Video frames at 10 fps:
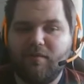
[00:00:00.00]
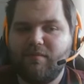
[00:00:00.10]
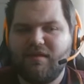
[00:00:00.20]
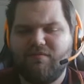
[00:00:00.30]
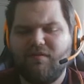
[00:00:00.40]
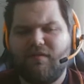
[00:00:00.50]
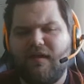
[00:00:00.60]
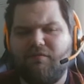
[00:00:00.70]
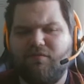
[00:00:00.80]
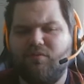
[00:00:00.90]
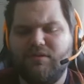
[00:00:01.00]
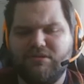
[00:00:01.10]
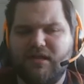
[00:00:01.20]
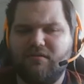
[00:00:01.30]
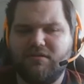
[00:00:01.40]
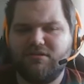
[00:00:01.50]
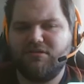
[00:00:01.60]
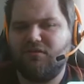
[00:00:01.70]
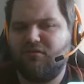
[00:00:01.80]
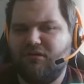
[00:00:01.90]
Maybe even if I have Queen Jack
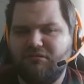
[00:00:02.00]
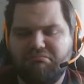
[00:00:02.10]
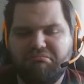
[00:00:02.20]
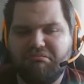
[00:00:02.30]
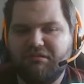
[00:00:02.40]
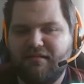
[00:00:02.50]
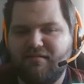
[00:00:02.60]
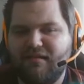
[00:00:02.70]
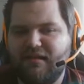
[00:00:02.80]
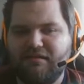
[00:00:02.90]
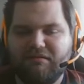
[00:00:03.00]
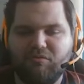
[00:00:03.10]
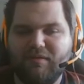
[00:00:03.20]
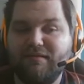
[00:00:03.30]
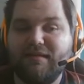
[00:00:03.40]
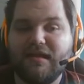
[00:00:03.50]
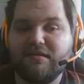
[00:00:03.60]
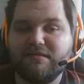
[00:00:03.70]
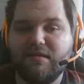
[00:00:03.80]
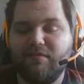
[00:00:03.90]
or let's say Queen 10
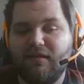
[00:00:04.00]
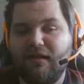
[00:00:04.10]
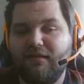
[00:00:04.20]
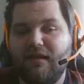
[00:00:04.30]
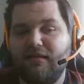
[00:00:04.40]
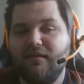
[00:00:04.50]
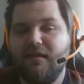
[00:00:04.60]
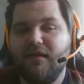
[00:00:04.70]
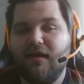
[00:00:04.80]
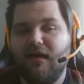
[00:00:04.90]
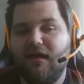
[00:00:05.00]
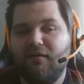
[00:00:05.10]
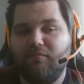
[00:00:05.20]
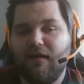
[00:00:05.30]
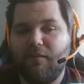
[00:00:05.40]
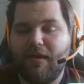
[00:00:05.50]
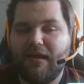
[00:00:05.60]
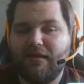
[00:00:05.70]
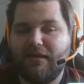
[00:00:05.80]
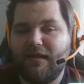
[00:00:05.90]
or something like that, I'm
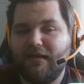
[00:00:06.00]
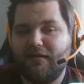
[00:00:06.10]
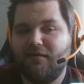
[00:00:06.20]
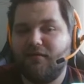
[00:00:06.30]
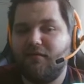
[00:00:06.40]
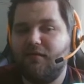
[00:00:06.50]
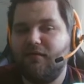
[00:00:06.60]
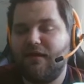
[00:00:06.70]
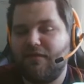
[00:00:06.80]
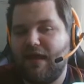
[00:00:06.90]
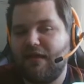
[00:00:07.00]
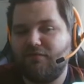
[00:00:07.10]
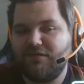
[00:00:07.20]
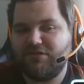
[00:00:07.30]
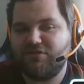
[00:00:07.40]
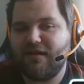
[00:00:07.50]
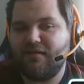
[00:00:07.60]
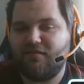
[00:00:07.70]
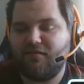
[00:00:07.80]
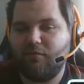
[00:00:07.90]
adding like another end of the
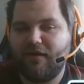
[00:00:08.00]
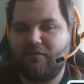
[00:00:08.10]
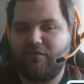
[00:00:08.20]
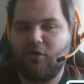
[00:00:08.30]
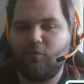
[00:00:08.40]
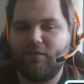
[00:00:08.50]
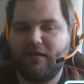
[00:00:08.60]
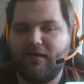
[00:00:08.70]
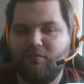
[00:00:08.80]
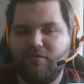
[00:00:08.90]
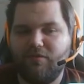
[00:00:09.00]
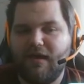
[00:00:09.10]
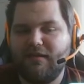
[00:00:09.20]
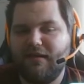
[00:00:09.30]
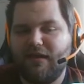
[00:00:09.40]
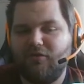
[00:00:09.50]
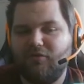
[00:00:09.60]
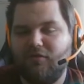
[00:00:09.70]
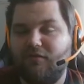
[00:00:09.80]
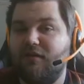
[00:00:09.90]
straight, so I would have an open ender with that, and I could
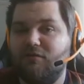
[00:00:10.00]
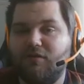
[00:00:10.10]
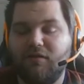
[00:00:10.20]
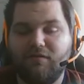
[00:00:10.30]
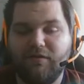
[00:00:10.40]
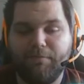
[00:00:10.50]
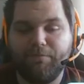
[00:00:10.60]
continue a lot here.